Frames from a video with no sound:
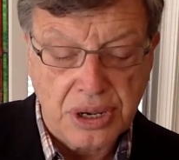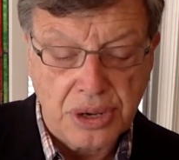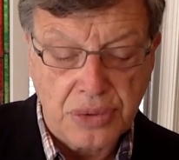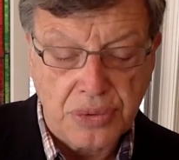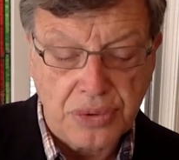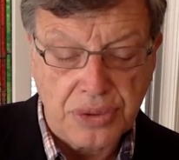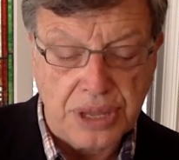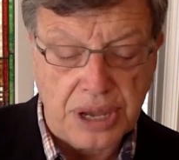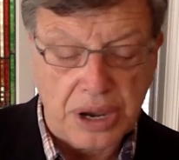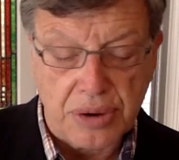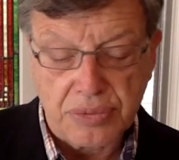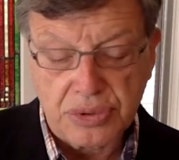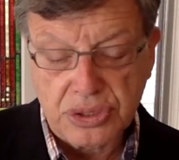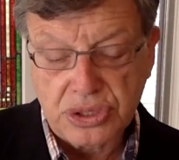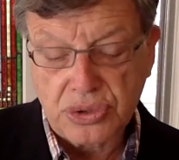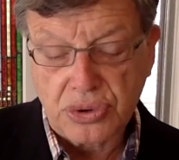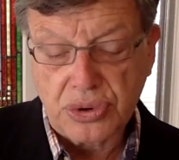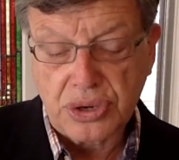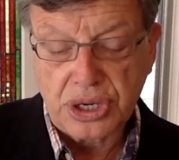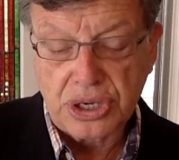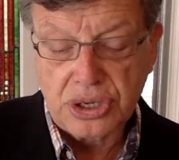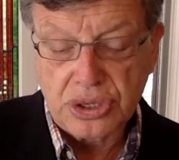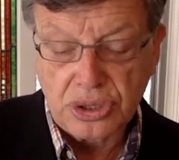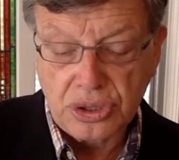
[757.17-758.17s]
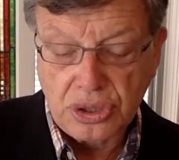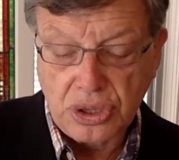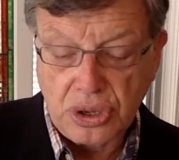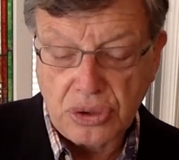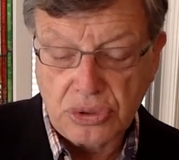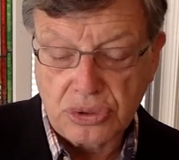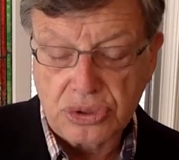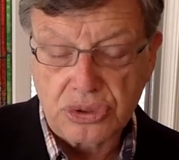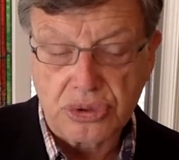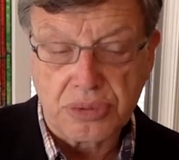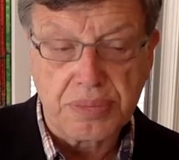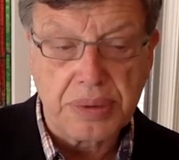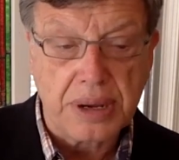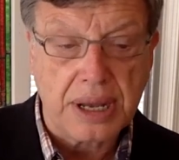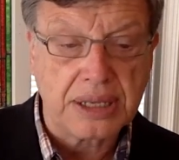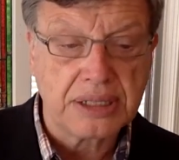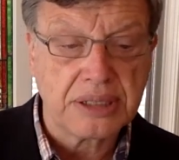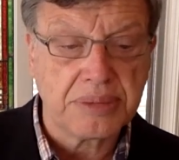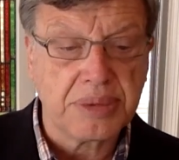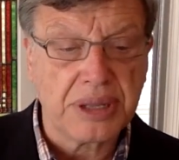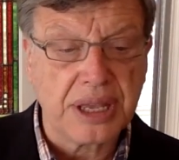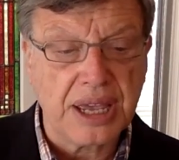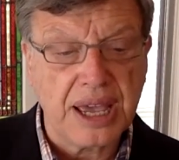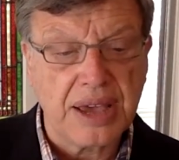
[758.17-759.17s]
Without resorting to loans or
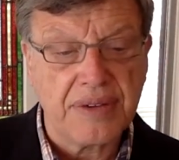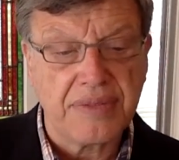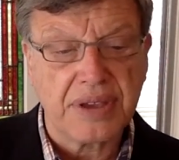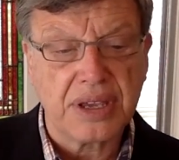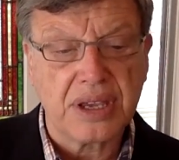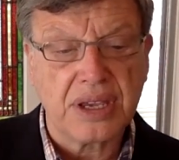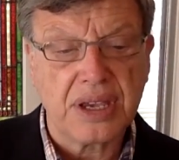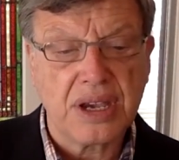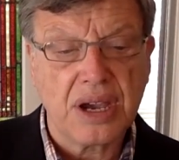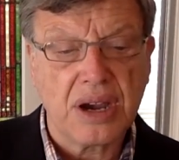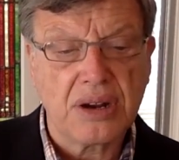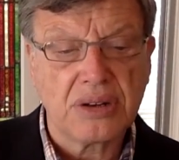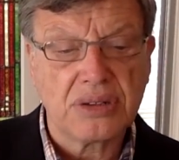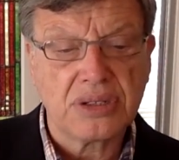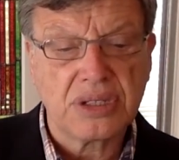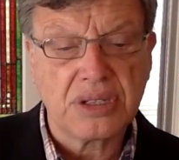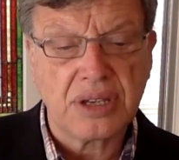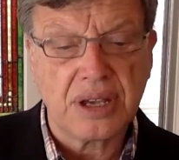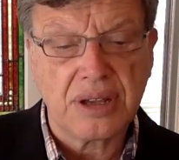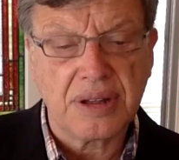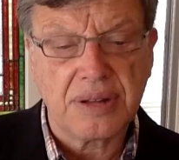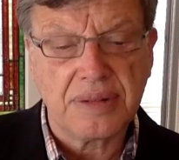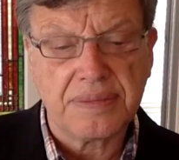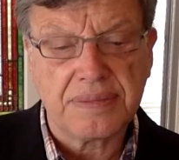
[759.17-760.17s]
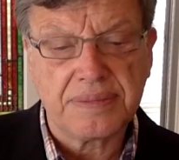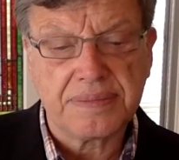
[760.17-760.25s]
possibly having a yard sale.